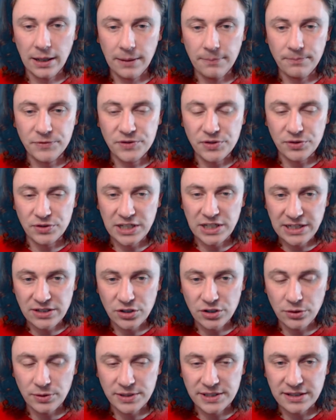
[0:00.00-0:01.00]
So
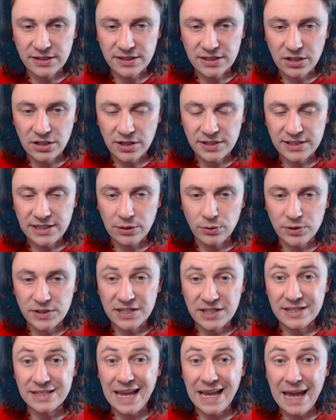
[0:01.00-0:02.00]
T2 is the stir
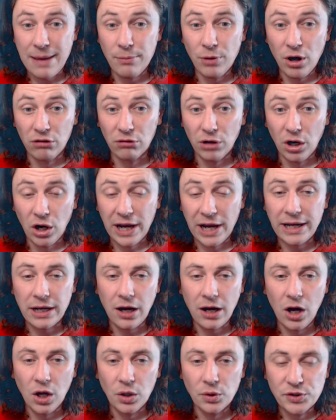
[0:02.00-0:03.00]
sequences, MRI,
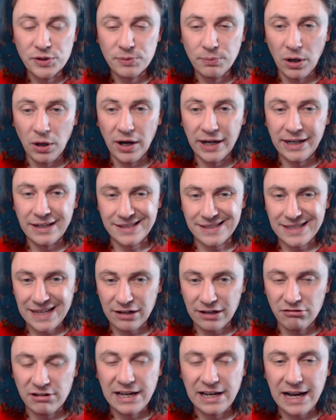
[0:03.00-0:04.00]
whole spine and
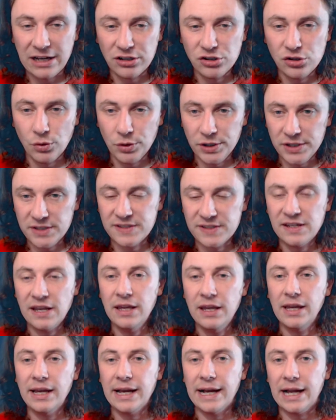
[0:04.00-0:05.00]
sacroiliac joints,
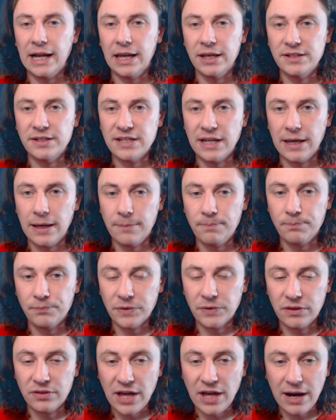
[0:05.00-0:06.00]
and
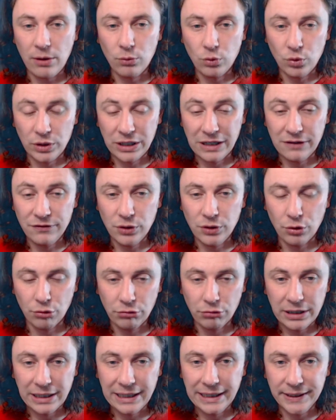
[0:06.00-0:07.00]
that will give you a
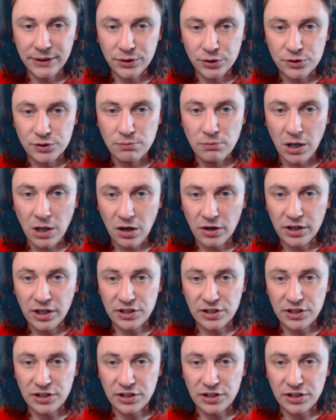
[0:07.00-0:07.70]
really good marker.